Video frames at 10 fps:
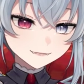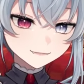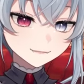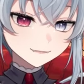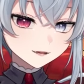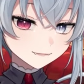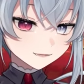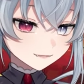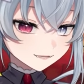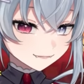first couple of
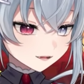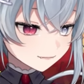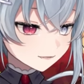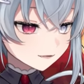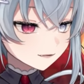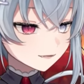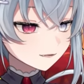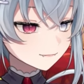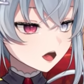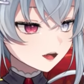weeks after the
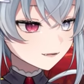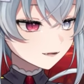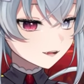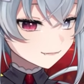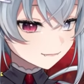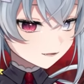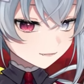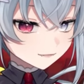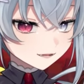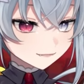ban, right? People
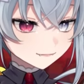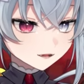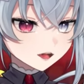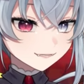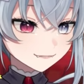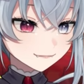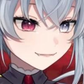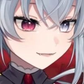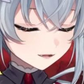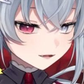were like, fuck, I need to
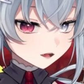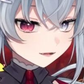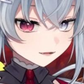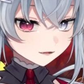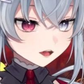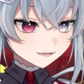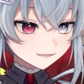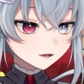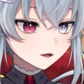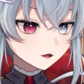take my dog on the train.
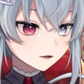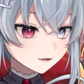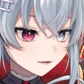So